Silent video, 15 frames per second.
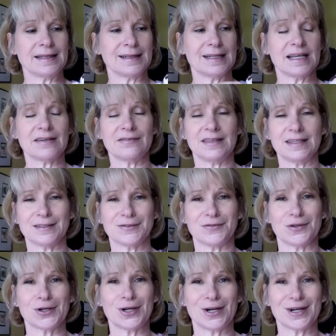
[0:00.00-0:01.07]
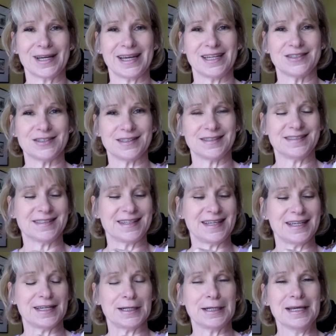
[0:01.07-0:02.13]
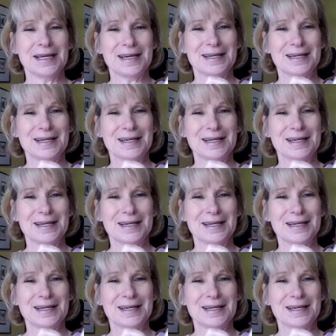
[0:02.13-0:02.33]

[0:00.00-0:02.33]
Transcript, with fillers: love this for Caucasian skin,